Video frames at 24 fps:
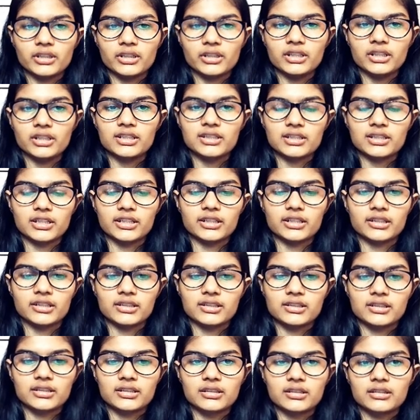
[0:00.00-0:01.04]
here. Okay, just
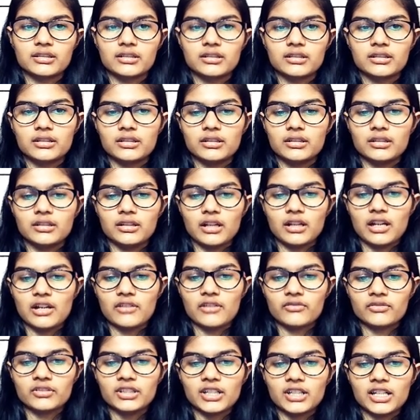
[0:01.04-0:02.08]
like this.
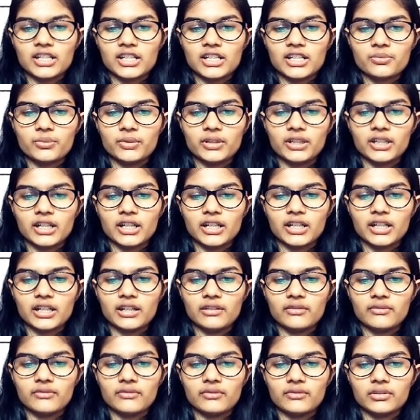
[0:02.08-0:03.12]
After that, we
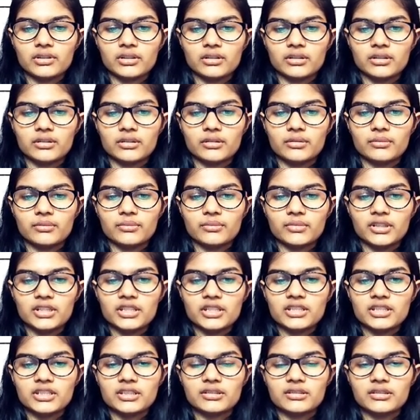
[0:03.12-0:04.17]
have
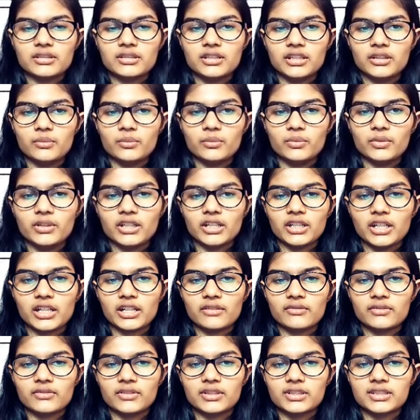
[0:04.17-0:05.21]
this. Then
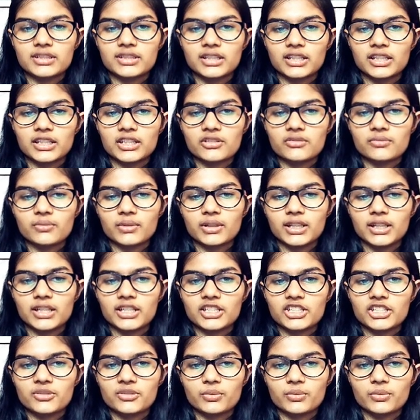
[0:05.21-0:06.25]
we have the second
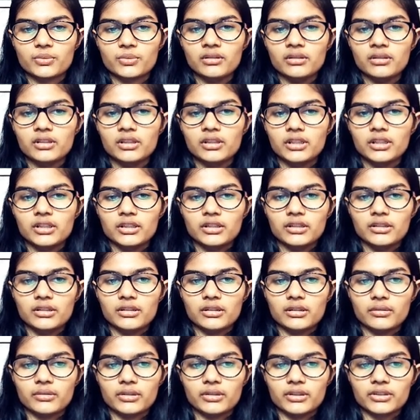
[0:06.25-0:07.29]
one as well.
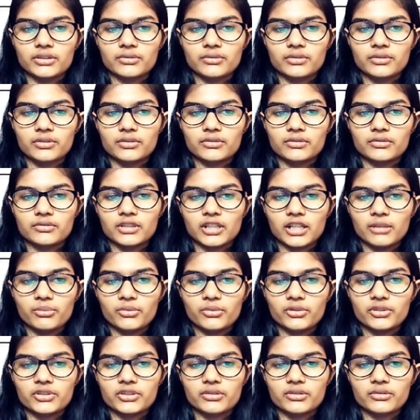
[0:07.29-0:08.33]
Okay, so into
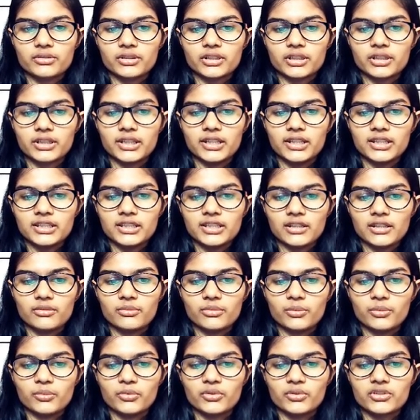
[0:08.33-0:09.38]
that particular case,
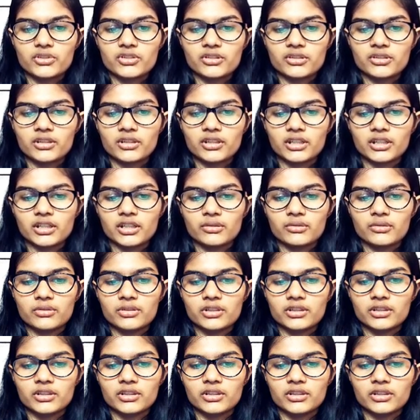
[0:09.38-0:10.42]
I'll be mentioning
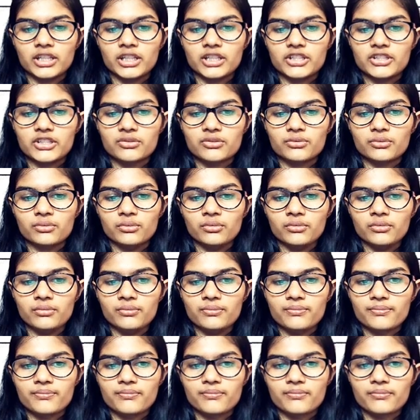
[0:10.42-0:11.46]
out here
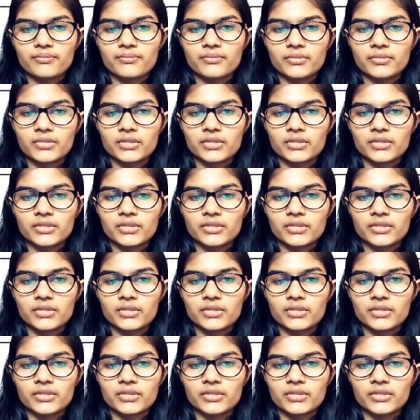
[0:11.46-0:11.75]
S2